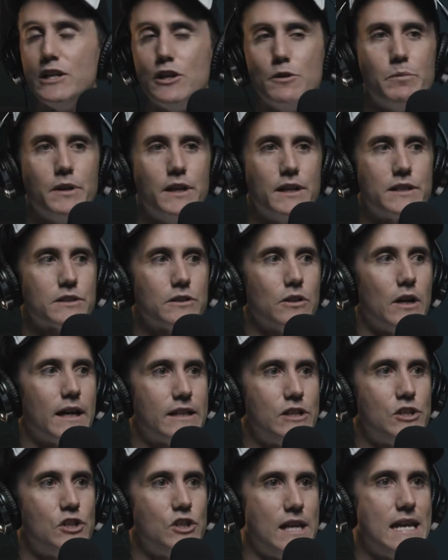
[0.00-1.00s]
but it's like
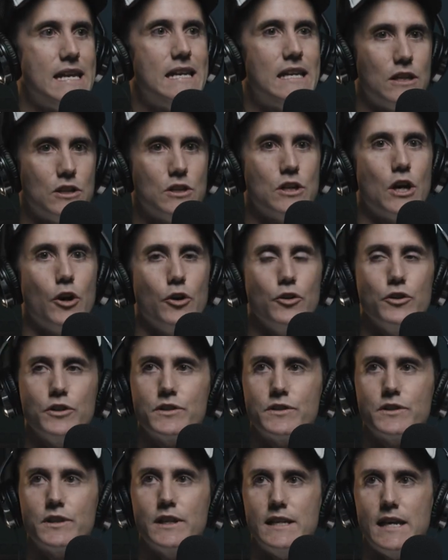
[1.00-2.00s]
she can notice
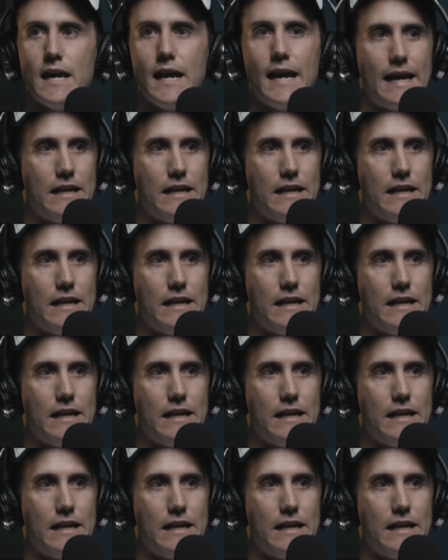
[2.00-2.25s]
that you're